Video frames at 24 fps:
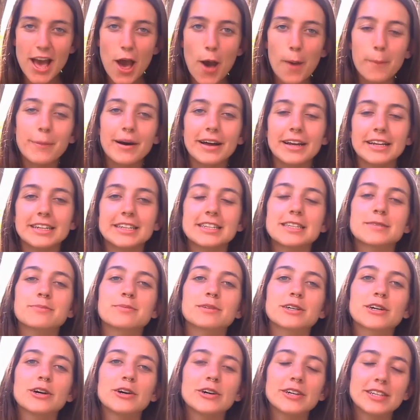but it's
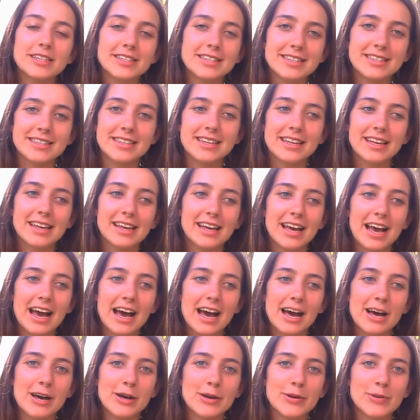because
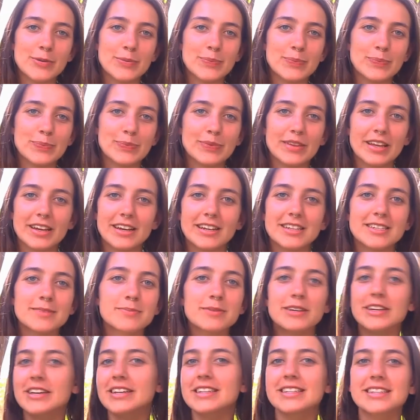
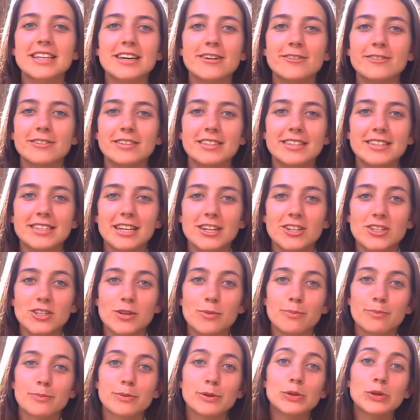there was such a
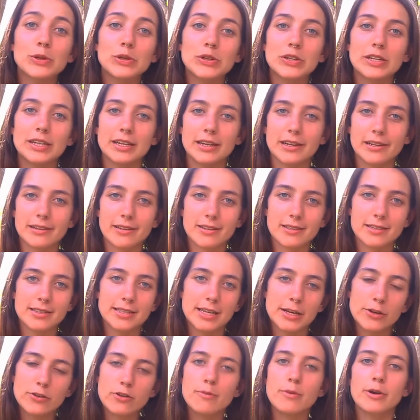beauty in the
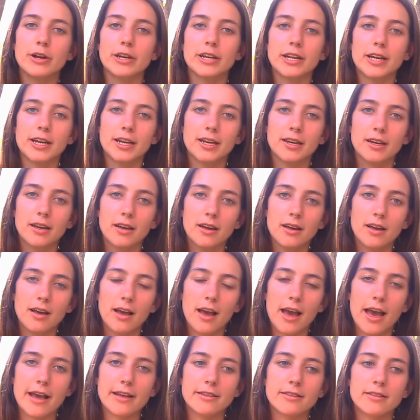ceremony,
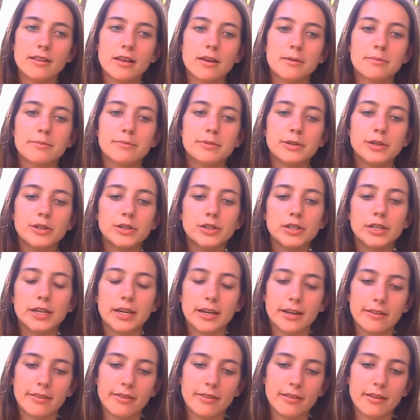and a
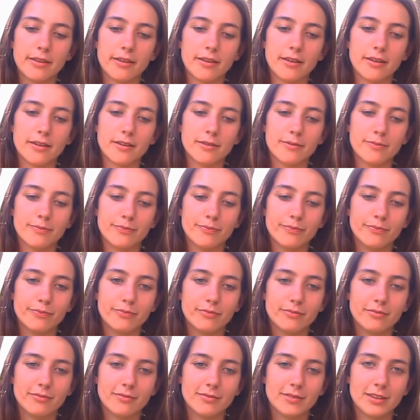beauty in the,
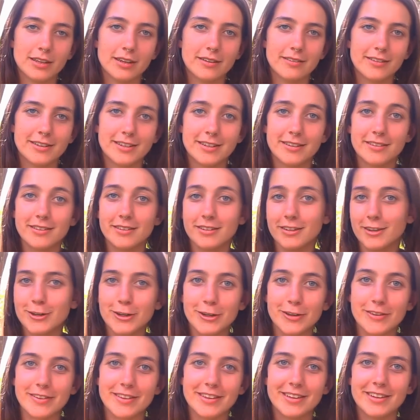you
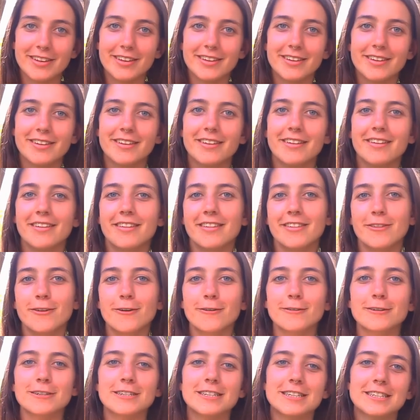know, the
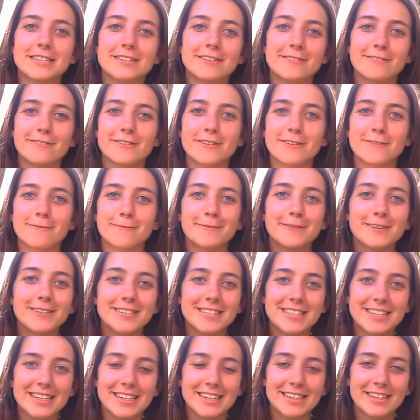nourishing of the
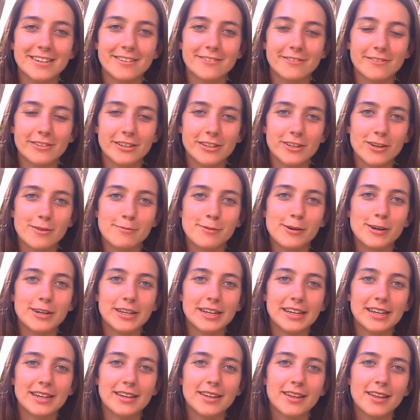water in your
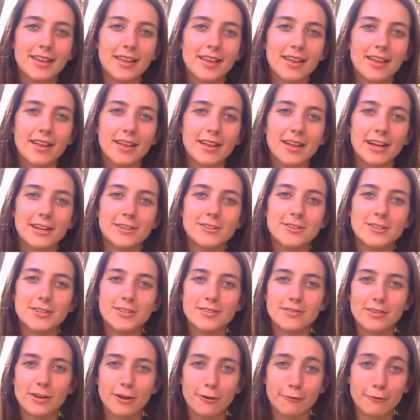body. It
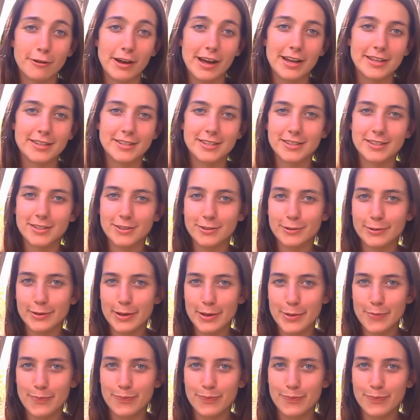just felt right to do it.